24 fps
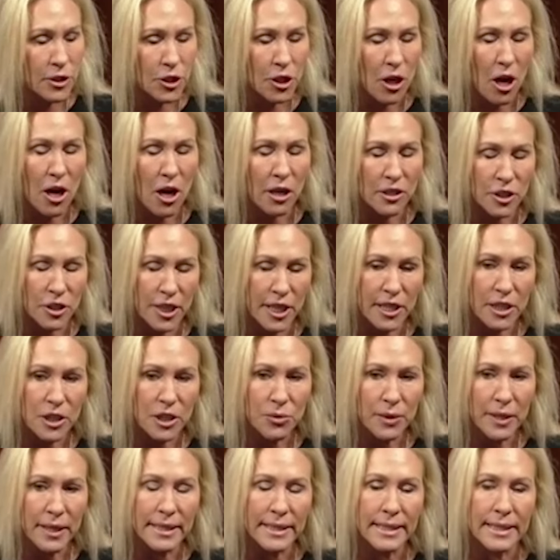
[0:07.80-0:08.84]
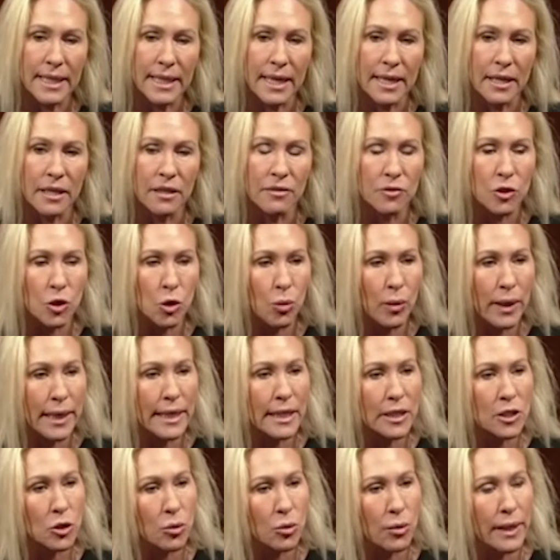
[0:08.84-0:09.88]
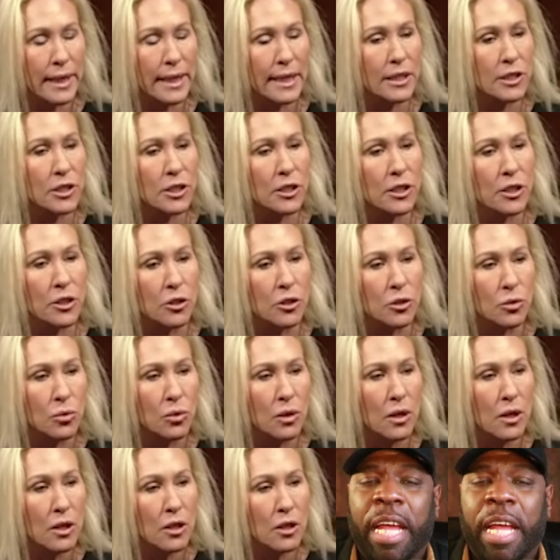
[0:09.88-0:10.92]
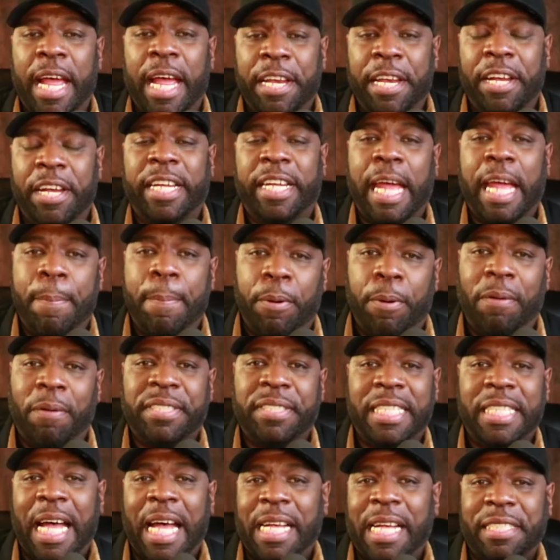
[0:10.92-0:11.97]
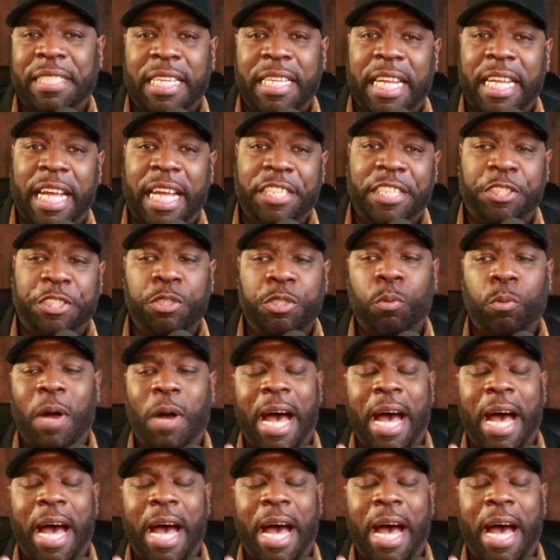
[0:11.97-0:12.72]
take a conversation, have a conversation about it, and look at both sides of the issue.